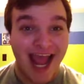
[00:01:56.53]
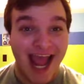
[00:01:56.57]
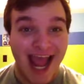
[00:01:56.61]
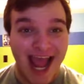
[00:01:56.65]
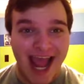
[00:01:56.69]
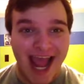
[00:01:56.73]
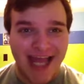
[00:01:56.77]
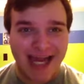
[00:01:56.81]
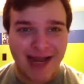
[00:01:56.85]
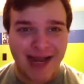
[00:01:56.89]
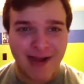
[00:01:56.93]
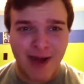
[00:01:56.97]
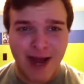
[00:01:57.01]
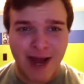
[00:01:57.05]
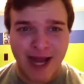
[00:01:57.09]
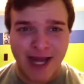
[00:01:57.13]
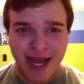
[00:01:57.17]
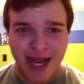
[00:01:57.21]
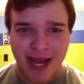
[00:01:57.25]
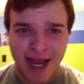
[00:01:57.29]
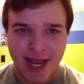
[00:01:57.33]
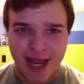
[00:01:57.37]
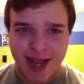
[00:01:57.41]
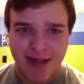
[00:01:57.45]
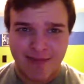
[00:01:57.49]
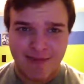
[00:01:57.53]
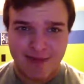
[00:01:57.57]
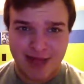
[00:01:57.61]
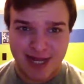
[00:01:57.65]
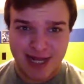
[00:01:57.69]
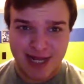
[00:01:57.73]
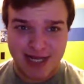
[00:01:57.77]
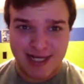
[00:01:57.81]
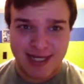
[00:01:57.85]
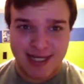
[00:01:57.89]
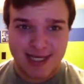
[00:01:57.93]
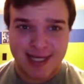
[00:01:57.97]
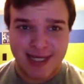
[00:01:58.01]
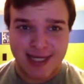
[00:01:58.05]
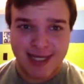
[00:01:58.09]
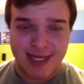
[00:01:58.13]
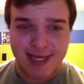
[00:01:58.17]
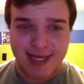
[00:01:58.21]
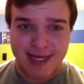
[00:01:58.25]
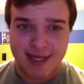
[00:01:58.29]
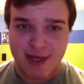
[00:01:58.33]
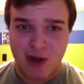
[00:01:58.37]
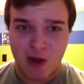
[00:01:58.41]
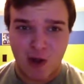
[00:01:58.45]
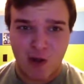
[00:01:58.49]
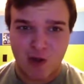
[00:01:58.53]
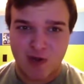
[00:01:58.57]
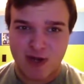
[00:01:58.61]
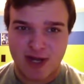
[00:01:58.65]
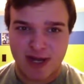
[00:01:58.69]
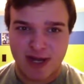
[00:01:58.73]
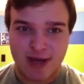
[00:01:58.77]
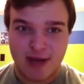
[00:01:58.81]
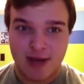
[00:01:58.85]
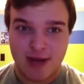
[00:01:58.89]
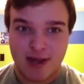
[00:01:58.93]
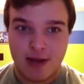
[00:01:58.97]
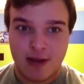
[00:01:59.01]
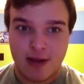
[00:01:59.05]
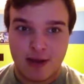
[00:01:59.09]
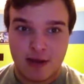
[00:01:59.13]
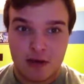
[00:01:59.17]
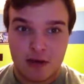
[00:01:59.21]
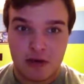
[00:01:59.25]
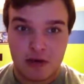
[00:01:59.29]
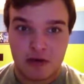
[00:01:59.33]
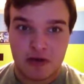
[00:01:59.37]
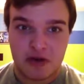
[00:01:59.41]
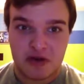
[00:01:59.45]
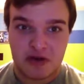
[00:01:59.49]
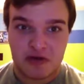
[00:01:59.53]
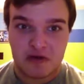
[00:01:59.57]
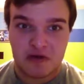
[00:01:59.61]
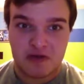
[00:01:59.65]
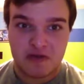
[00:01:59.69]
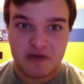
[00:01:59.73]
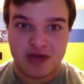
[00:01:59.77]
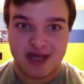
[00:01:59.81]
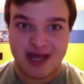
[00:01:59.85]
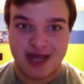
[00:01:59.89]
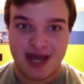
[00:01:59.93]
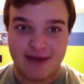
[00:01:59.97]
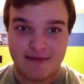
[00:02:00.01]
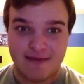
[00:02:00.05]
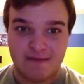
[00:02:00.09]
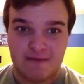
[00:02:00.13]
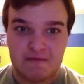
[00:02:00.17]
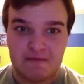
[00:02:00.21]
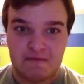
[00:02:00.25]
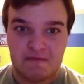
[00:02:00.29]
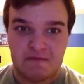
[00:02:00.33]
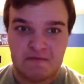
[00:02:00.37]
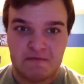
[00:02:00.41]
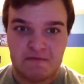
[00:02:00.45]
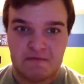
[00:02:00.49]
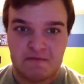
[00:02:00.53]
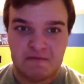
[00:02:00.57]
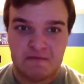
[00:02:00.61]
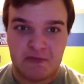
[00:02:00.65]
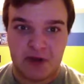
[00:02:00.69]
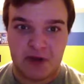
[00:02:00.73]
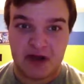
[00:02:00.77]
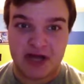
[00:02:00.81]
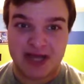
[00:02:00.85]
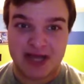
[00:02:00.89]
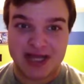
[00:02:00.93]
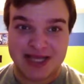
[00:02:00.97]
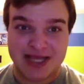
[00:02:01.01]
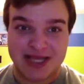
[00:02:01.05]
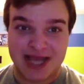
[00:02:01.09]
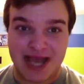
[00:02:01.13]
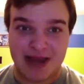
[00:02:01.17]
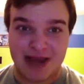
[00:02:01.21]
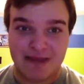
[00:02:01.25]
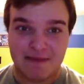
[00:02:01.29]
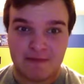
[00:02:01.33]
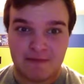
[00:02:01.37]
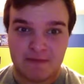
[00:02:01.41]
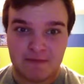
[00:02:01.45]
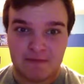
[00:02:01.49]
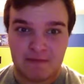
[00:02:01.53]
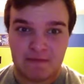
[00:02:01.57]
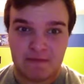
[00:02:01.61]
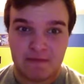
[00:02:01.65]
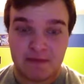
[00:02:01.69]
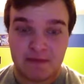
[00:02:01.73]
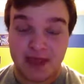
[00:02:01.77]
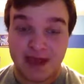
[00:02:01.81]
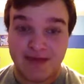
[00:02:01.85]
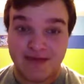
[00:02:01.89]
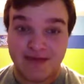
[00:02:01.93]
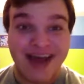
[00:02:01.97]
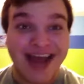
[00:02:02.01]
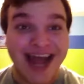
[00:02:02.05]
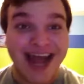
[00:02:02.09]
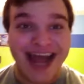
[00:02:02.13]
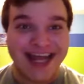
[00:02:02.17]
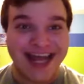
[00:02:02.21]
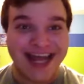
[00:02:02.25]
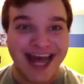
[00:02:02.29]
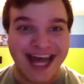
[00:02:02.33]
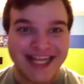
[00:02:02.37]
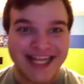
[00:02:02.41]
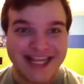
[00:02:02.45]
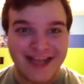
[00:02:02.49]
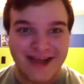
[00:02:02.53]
anyone. Please, don't accuse me of that. I'll get sad. But yeah, that's